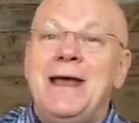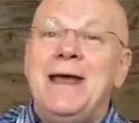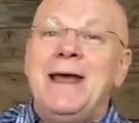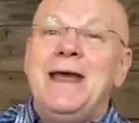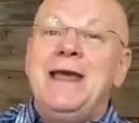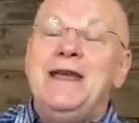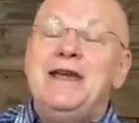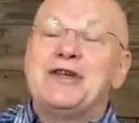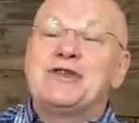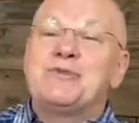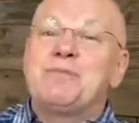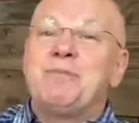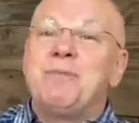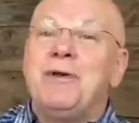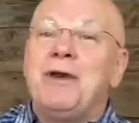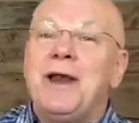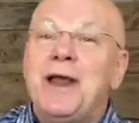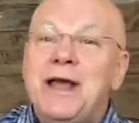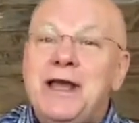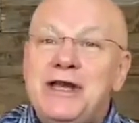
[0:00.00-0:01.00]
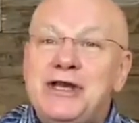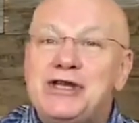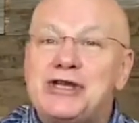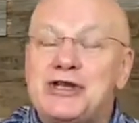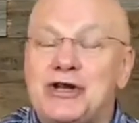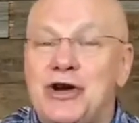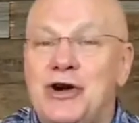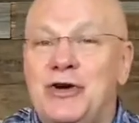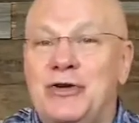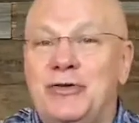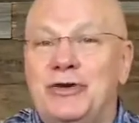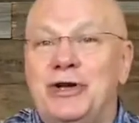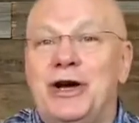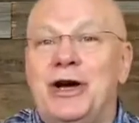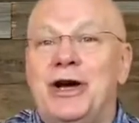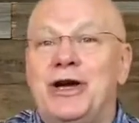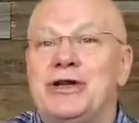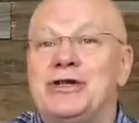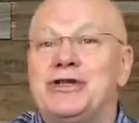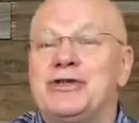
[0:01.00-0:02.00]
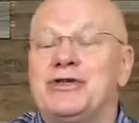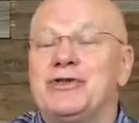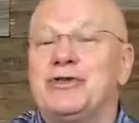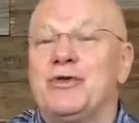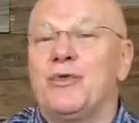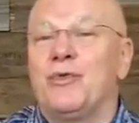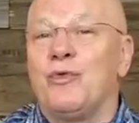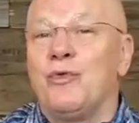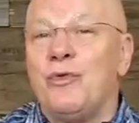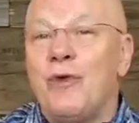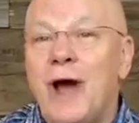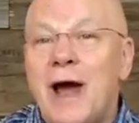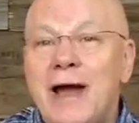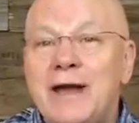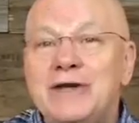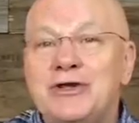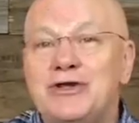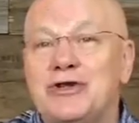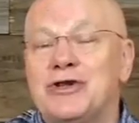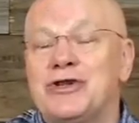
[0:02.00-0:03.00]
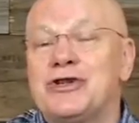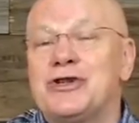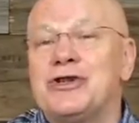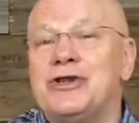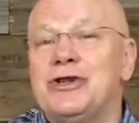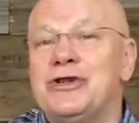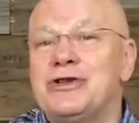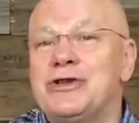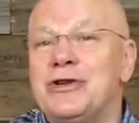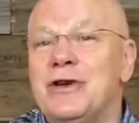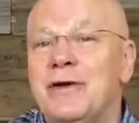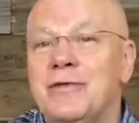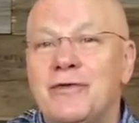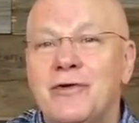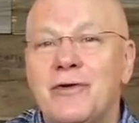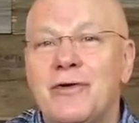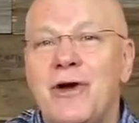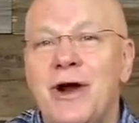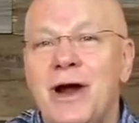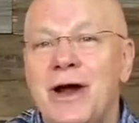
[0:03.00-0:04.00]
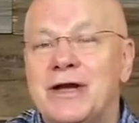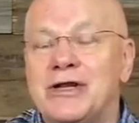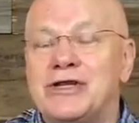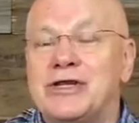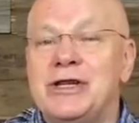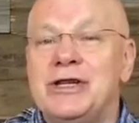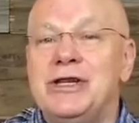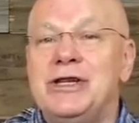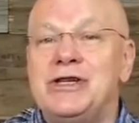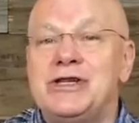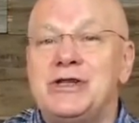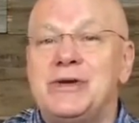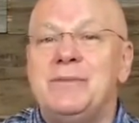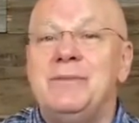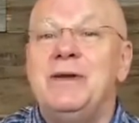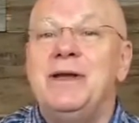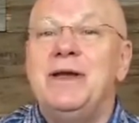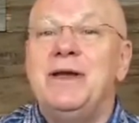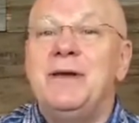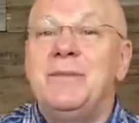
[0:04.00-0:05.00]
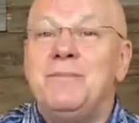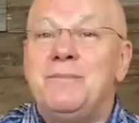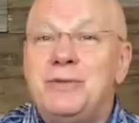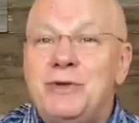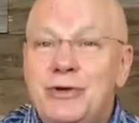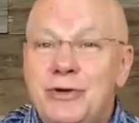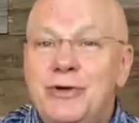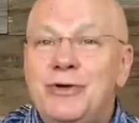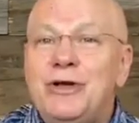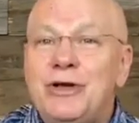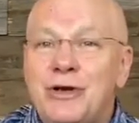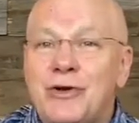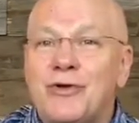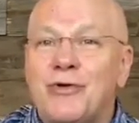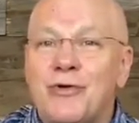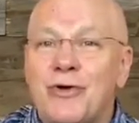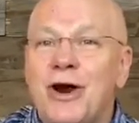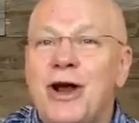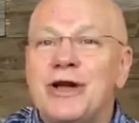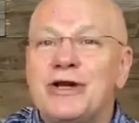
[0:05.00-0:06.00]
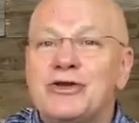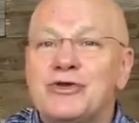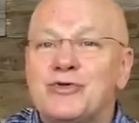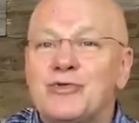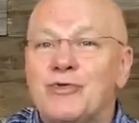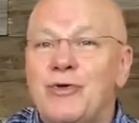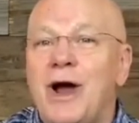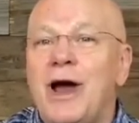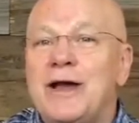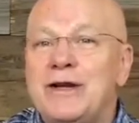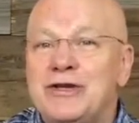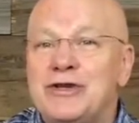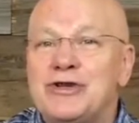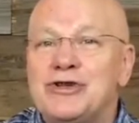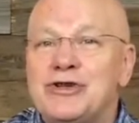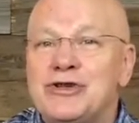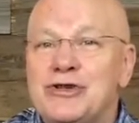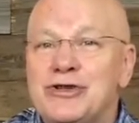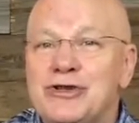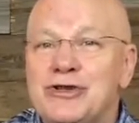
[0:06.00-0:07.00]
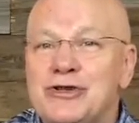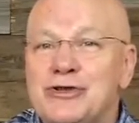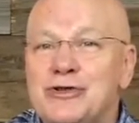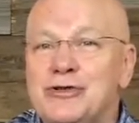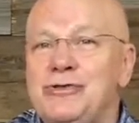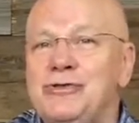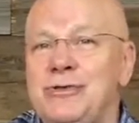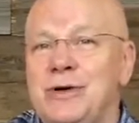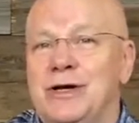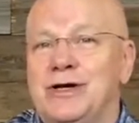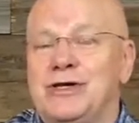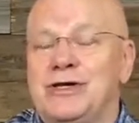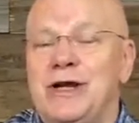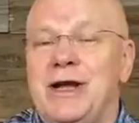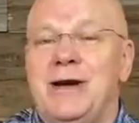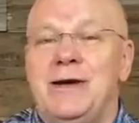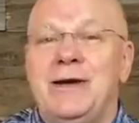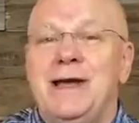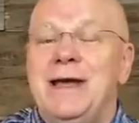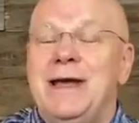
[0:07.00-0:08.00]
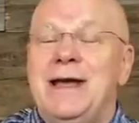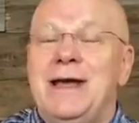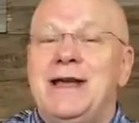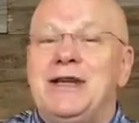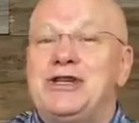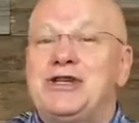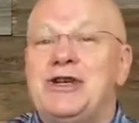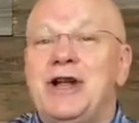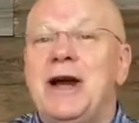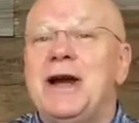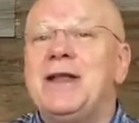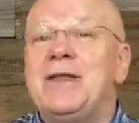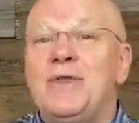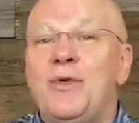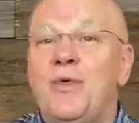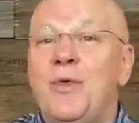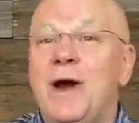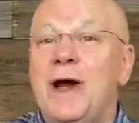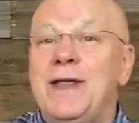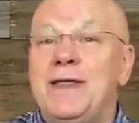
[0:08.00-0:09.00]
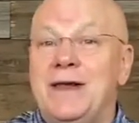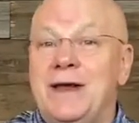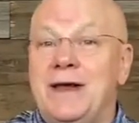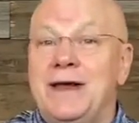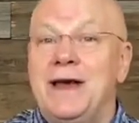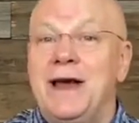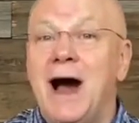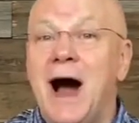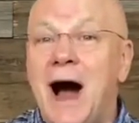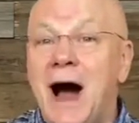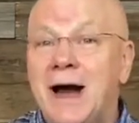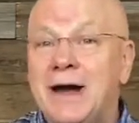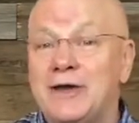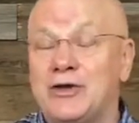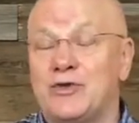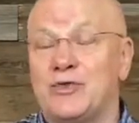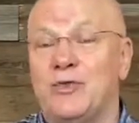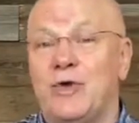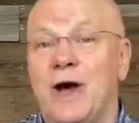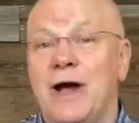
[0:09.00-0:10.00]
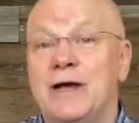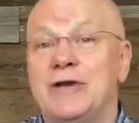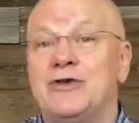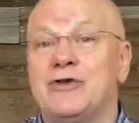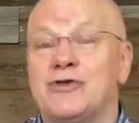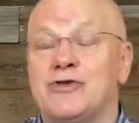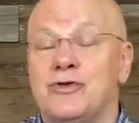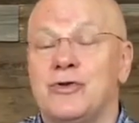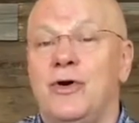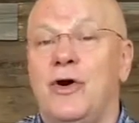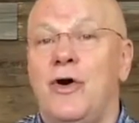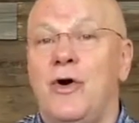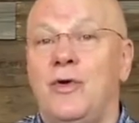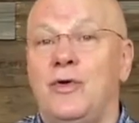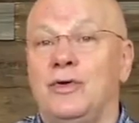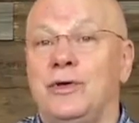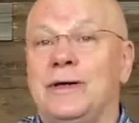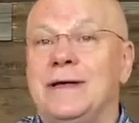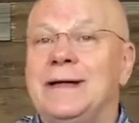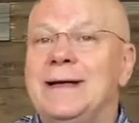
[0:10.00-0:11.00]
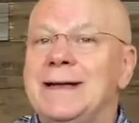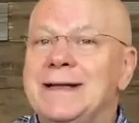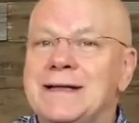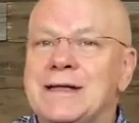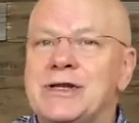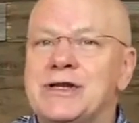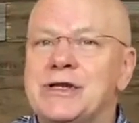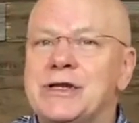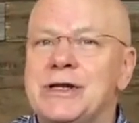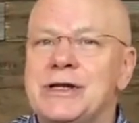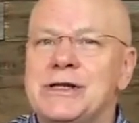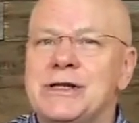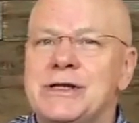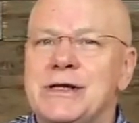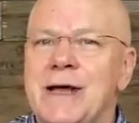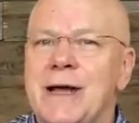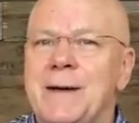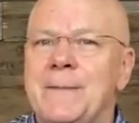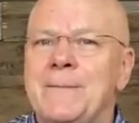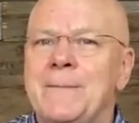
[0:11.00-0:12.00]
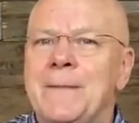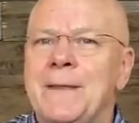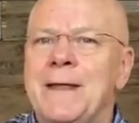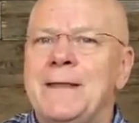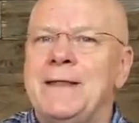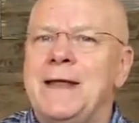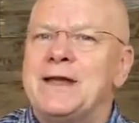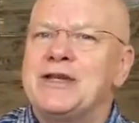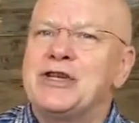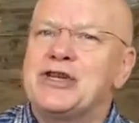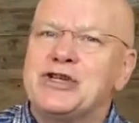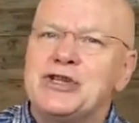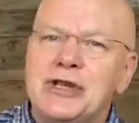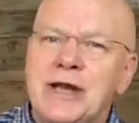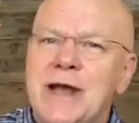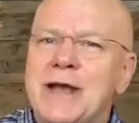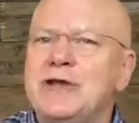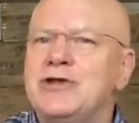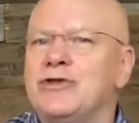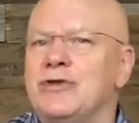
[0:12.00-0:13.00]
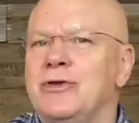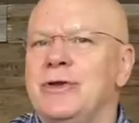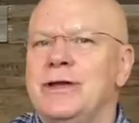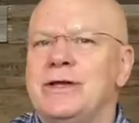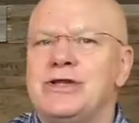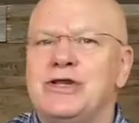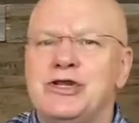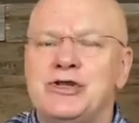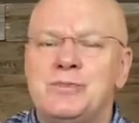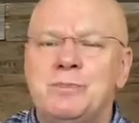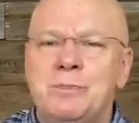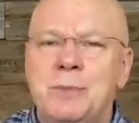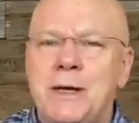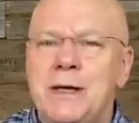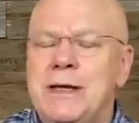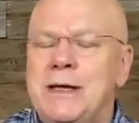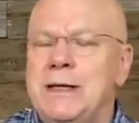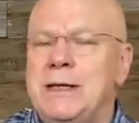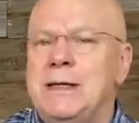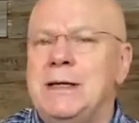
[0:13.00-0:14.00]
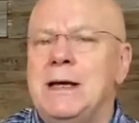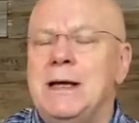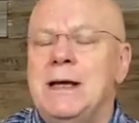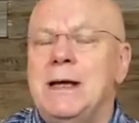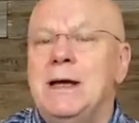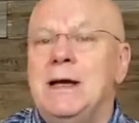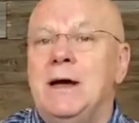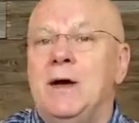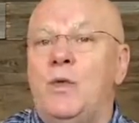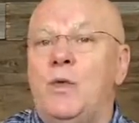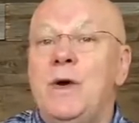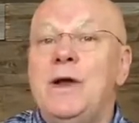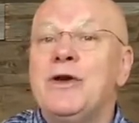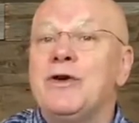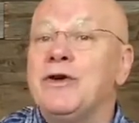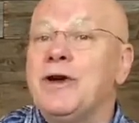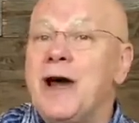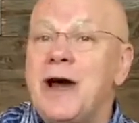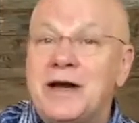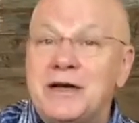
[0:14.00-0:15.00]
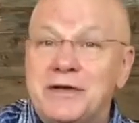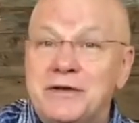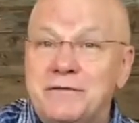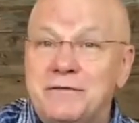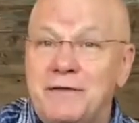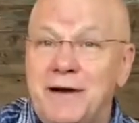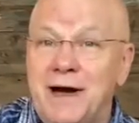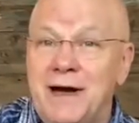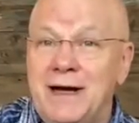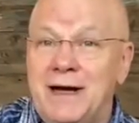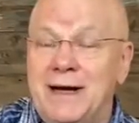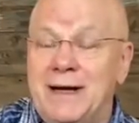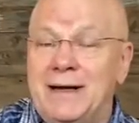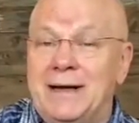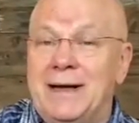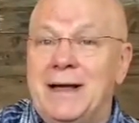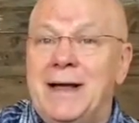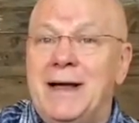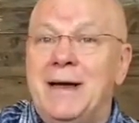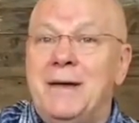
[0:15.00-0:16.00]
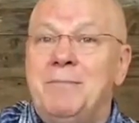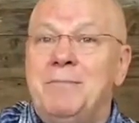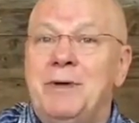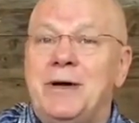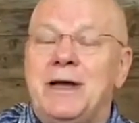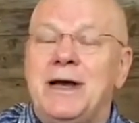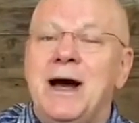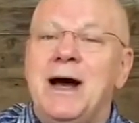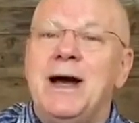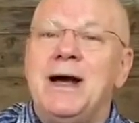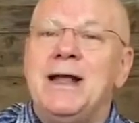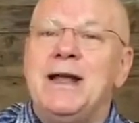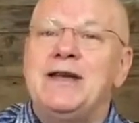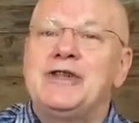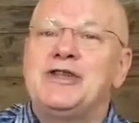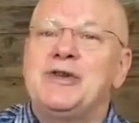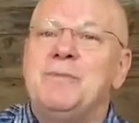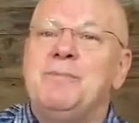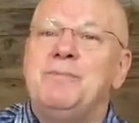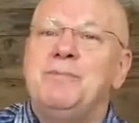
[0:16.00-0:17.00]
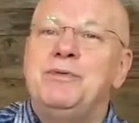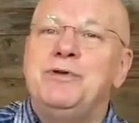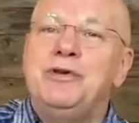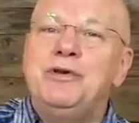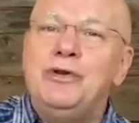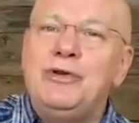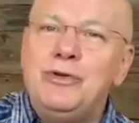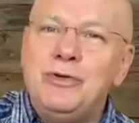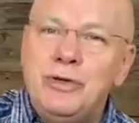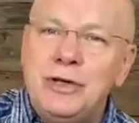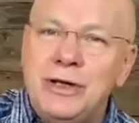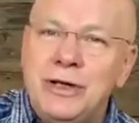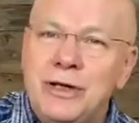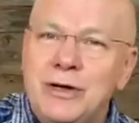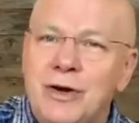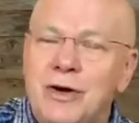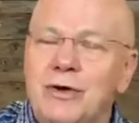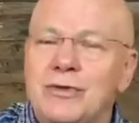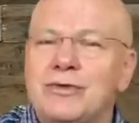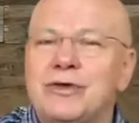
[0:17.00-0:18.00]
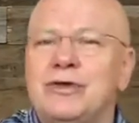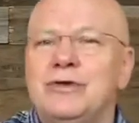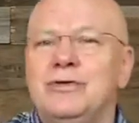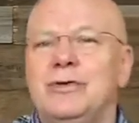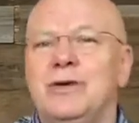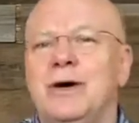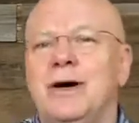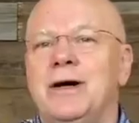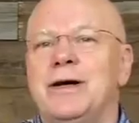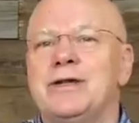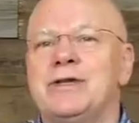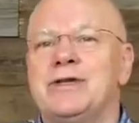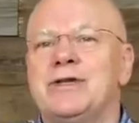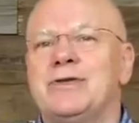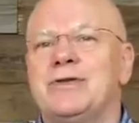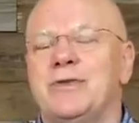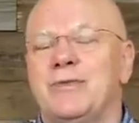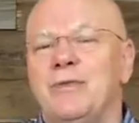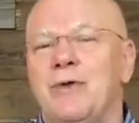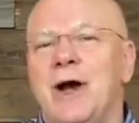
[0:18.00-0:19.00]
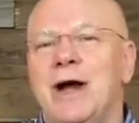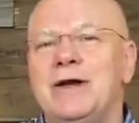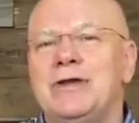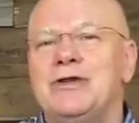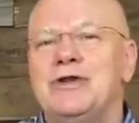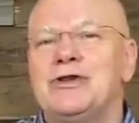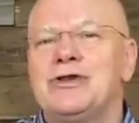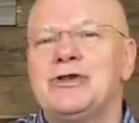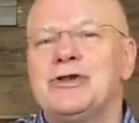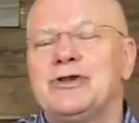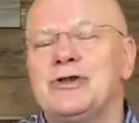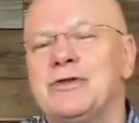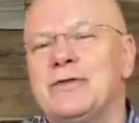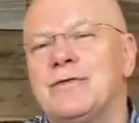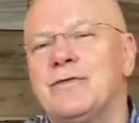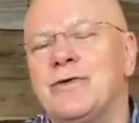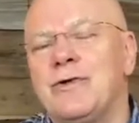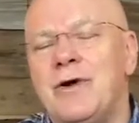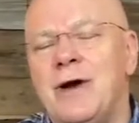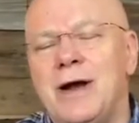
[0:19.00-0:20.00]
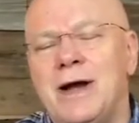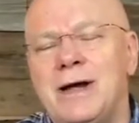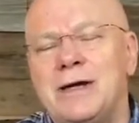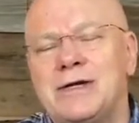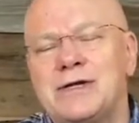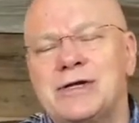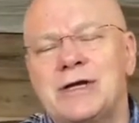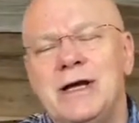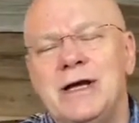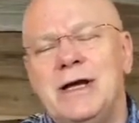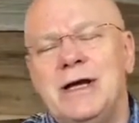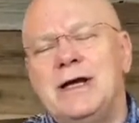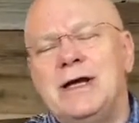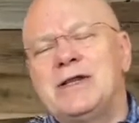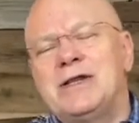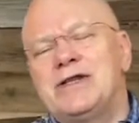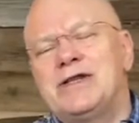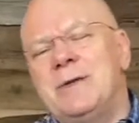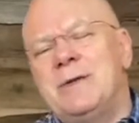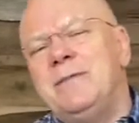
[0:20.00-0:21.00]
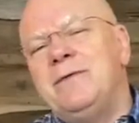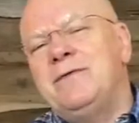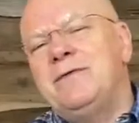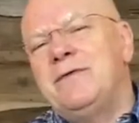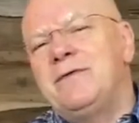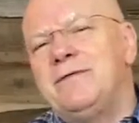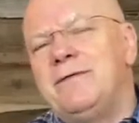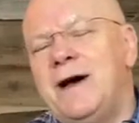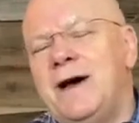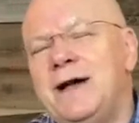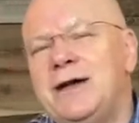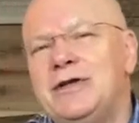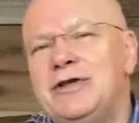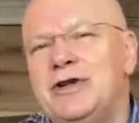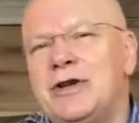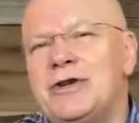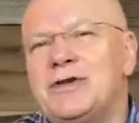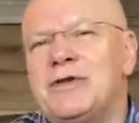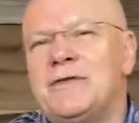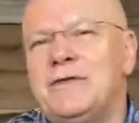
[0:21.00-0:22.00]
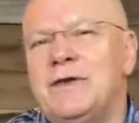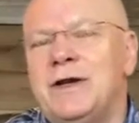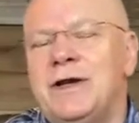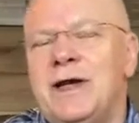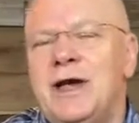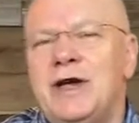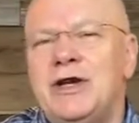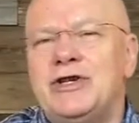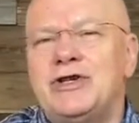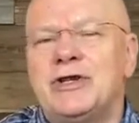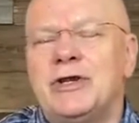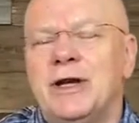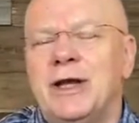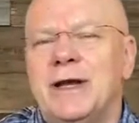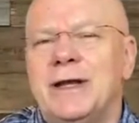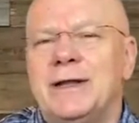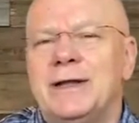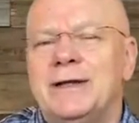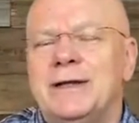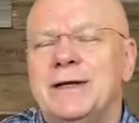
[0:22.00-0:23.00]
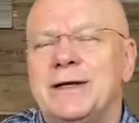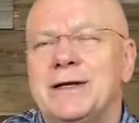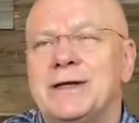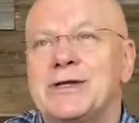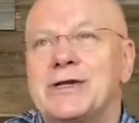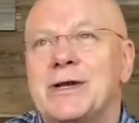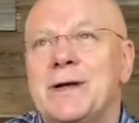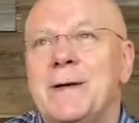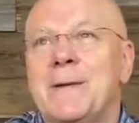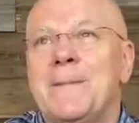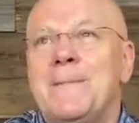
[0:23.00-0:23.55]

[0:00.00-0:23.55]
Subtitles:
He has placed on us the righteousness of Christ. He is in imputed Christ's righteousness to us. Now, it's not in the way that God is righteous or holy, in the sense that that's his nature, that's his being. We are not divine, but God has imputed onto us the righteousness of Christ. Some have defined justification like this,